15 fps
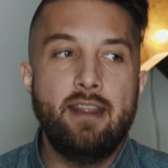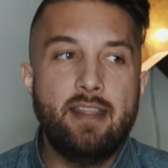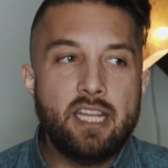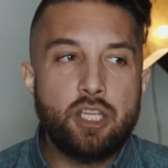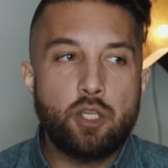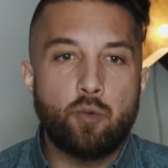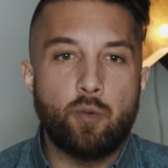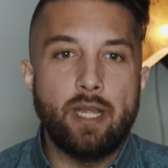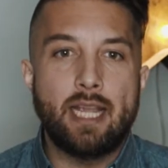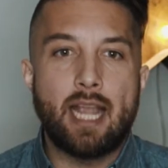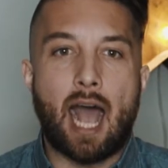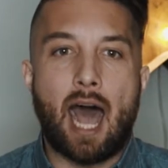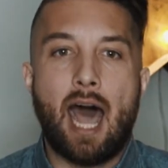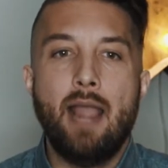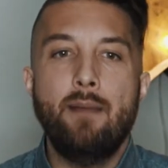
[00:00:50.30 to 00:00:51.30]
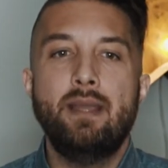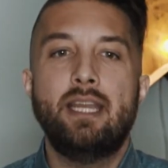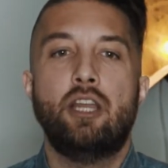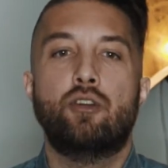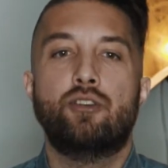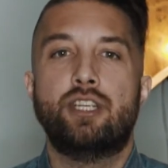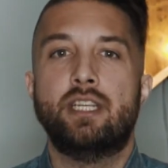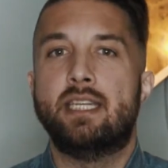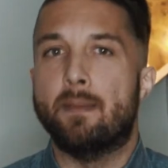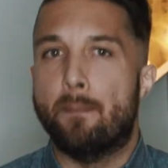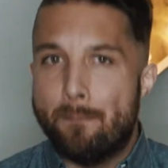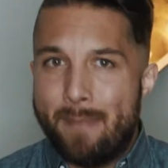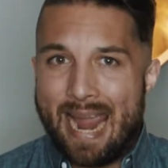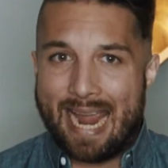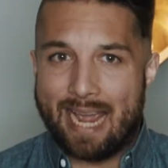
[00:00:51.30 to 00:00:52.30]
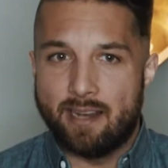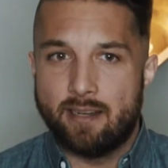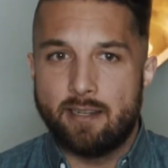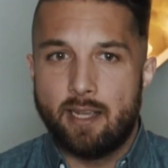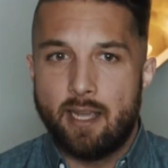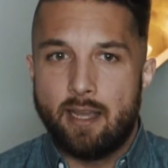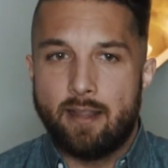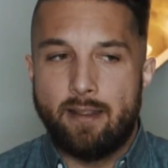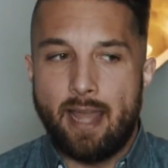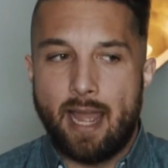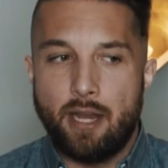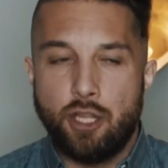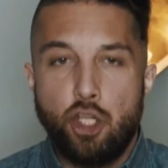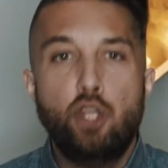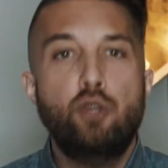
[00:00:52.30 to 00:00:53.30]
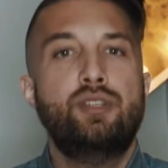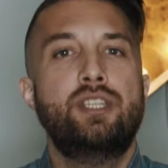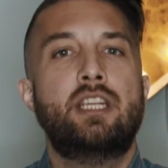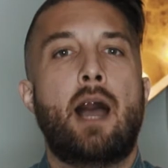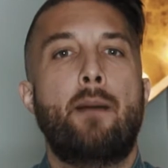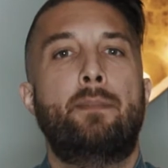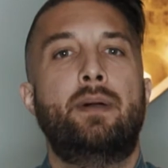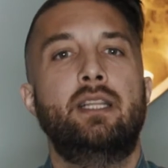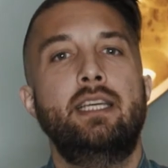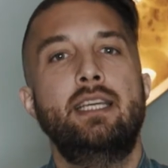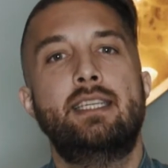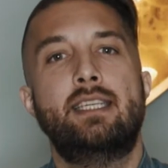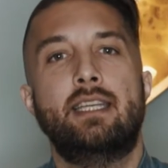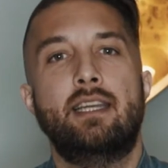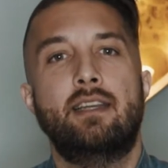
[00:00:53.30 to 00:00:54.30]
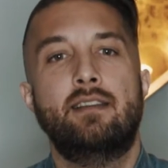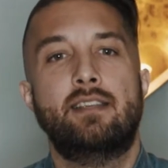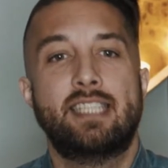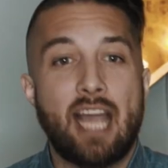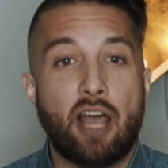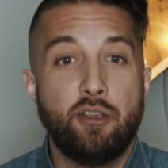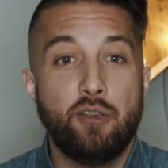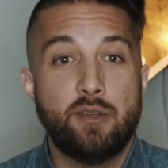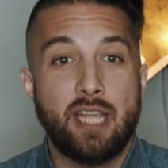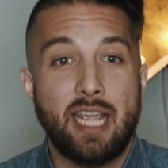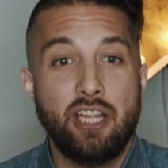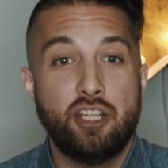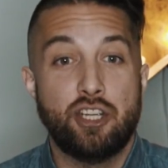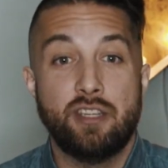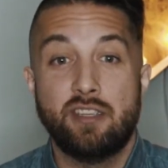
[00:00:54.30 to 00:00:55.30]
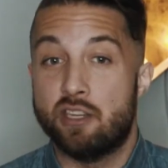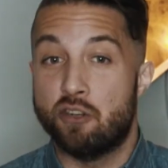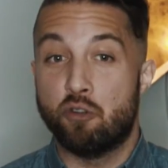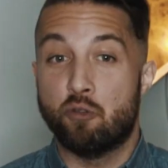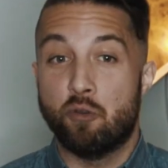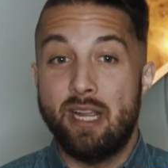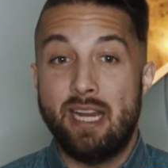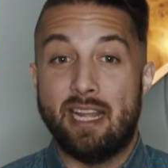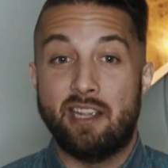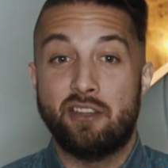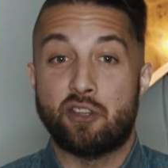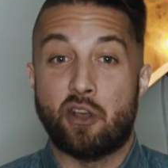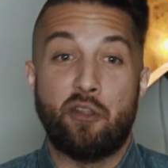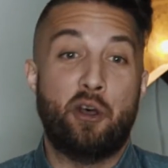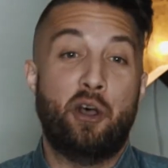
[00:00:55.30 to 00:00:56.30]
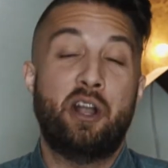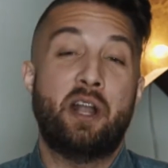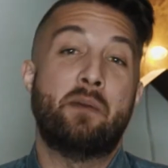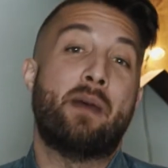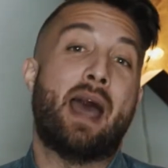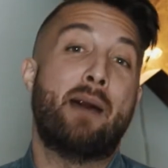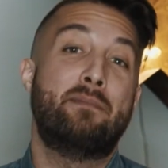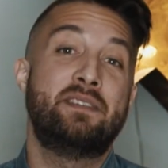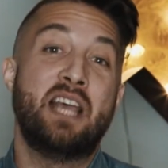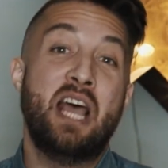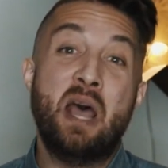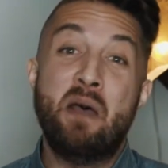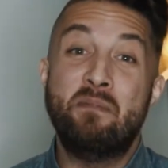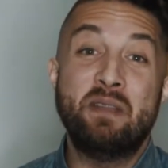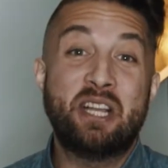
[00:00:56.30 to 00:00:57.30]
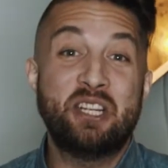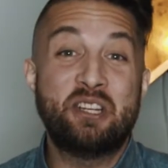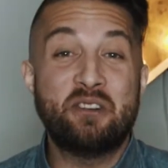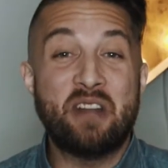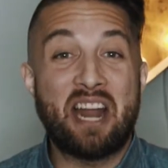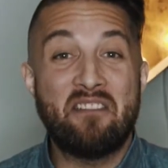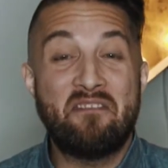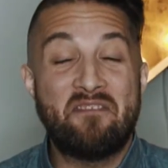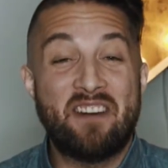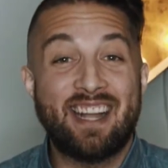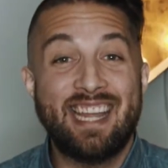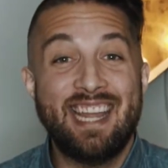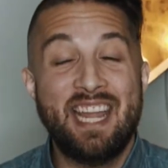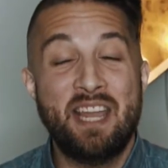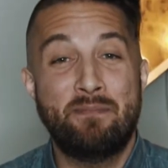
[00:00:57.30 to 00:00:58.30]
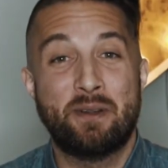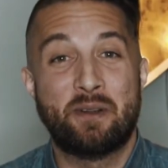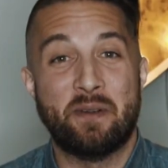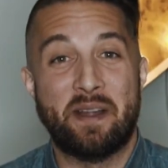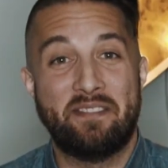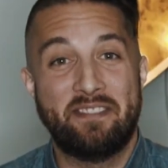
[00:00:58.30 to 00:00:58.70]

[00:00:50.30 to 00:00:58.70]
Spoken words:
this week, I'm here to demand that you stop policing salutations and greetings on the hookup apps because you're not a fucking hippogriff.